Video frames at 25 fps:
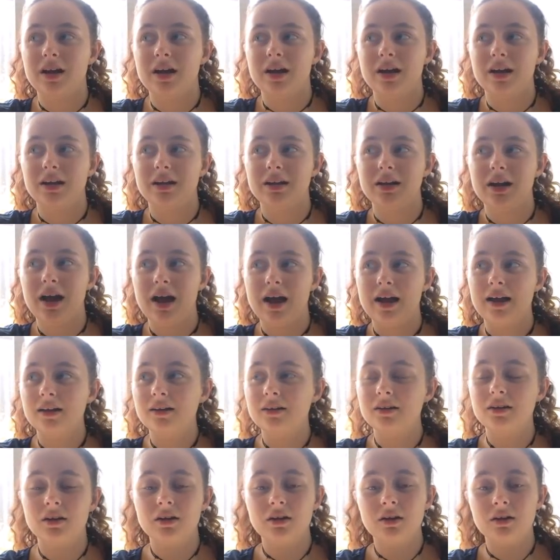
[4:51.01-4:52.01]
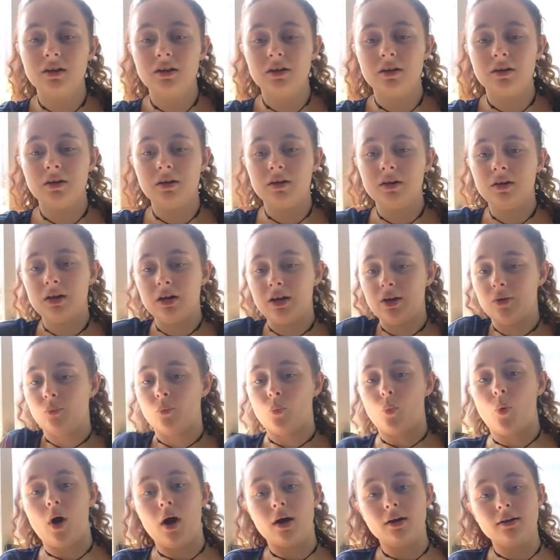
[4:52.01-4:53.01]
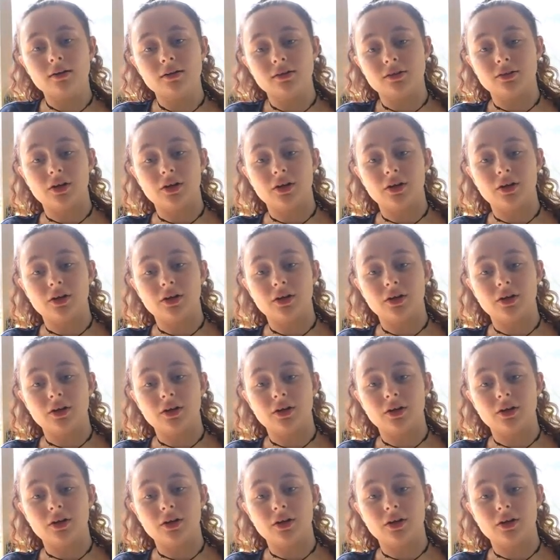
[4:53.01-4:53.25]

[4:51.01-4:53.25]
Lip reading: a 8-in-1,